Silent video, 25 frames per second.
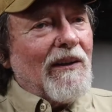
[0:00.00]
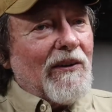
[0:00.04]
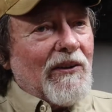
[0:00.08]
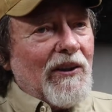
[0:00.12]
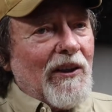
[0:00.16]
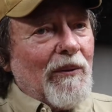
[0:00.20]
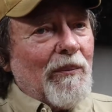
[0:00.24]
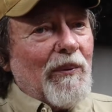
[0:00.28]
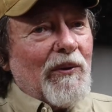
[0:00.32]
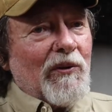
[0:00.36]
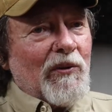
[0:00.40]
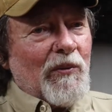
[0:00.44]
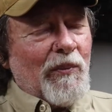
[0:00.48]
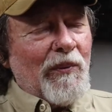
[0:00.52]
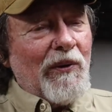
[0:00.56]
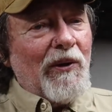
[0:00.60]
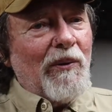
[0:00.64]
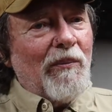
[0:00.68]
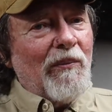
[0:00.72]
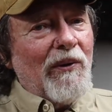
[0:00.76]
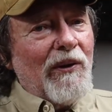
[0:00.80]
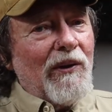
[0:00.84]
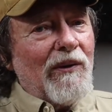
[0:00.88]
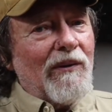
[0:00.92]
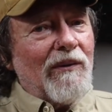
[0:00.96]
kept
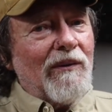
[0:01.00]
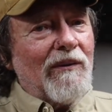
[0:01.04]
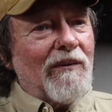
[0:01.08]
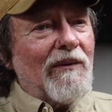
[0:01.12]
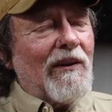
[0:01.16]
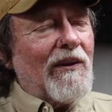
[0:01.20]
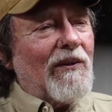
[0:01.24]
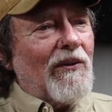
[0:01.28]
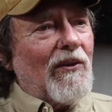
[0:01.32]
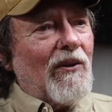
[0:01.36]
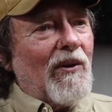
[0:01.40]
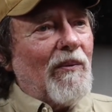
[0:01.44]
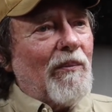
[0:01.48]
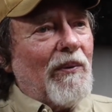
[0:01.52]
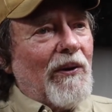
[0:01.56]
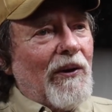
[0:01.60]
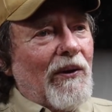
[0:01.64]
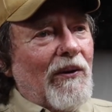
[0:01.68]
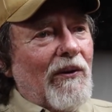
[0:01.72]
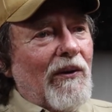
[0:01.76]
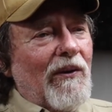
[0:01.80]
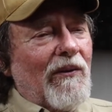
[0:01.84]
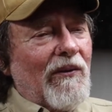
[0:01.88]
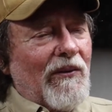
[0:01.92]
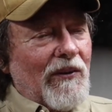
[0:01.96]
experimenting a little
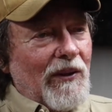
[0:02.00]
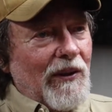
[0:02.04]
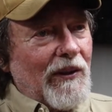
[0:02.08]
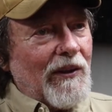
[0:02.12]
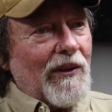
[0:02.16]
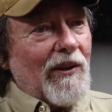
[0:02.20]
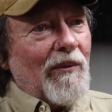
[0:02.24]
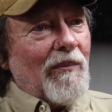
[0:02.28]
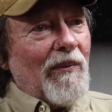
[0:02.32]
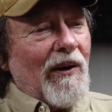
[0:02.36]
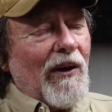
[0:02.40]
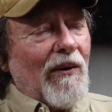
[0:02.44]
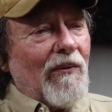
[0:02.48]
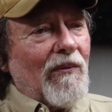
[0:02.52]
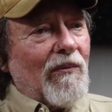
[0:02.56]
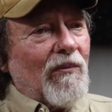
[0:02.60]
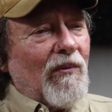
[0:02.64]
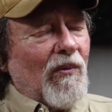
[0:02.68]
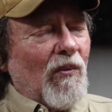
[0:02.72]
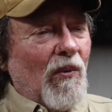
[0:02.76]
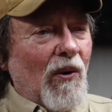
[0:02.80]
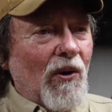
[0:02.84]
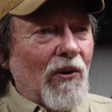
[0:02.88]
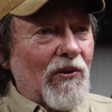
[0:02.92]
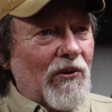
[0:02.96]
bit or thinking about
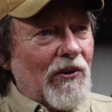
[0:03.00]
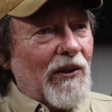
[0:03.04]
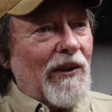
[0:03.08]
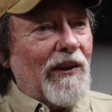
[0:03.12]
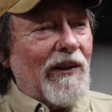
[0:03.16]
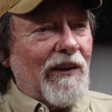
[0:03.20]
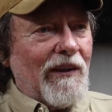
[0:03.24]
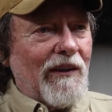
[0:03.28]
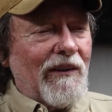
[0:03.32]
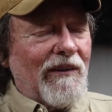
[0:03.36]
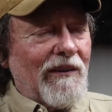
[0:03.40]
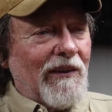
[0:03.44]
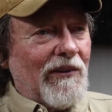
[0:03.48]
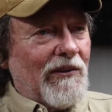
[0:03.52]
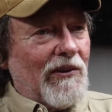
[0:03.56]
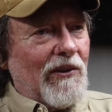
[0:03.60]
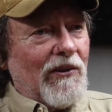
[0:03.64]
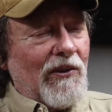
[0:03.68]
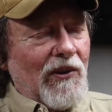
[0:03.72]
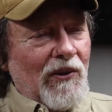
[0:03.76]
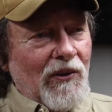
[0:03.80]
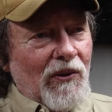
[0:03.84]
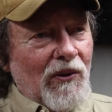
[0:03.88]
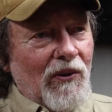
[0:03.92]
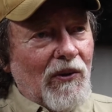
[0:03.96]
what's hanging. Is
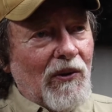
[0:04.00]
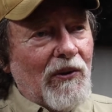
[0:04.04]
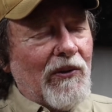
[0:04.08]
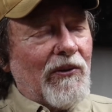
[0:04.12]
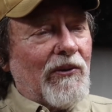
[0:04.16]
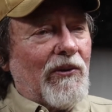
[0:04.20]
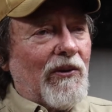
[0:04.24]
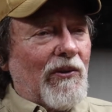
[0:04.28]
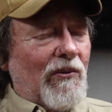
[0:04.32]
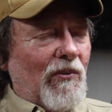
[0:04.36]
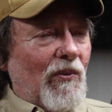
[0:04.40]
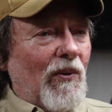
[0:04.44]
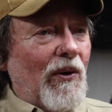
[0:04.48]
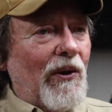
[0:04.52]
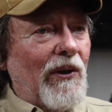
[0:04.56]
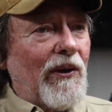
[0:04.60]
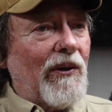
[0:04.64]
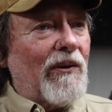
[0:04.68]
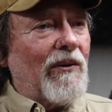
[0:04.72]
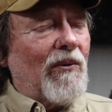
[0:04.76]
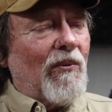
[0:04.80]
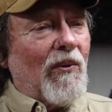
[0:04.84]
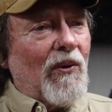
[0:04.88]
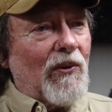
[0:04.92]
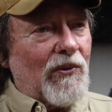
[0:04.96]
it the hook, is it the
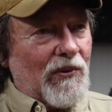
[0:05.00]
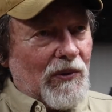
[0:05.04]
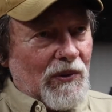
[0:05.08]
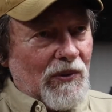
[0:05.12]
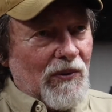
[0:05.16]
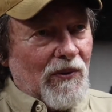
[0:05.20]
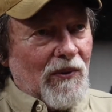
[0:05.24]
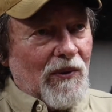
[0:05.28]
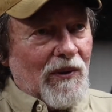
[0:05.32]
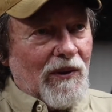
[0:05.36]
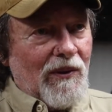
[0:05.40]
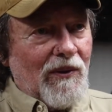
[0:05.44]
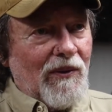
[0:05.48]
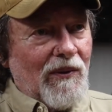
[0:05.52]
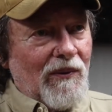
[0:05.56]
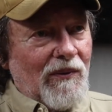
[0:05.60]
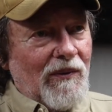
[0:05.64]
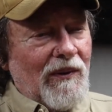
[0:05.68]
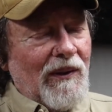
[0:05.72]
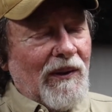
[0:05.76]
weight, or what's going on?